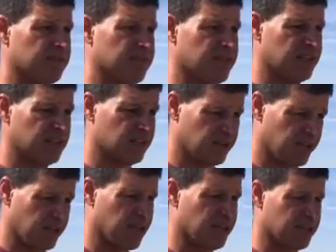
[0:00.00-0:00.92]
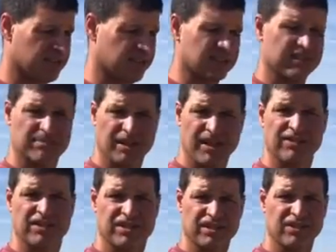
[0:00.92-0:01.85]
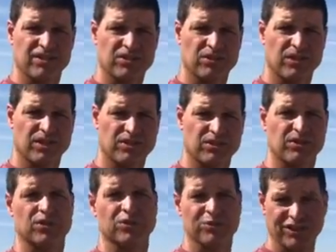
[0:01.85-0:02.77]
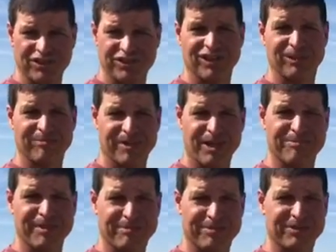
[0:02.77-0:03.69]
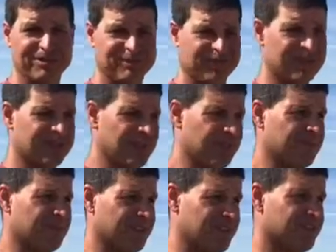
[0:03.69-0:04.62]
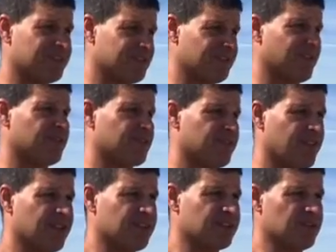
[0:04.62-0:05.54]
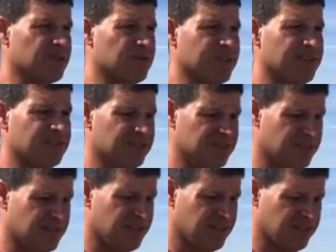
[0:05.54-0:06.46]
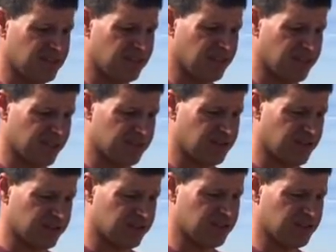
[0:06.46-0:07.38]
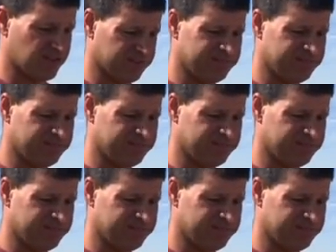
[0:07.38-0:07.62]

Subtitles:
But in an organic system, you have to till the soil, so those weeds all pop up in those first couple of years, so you have to manage those weeds during that transition.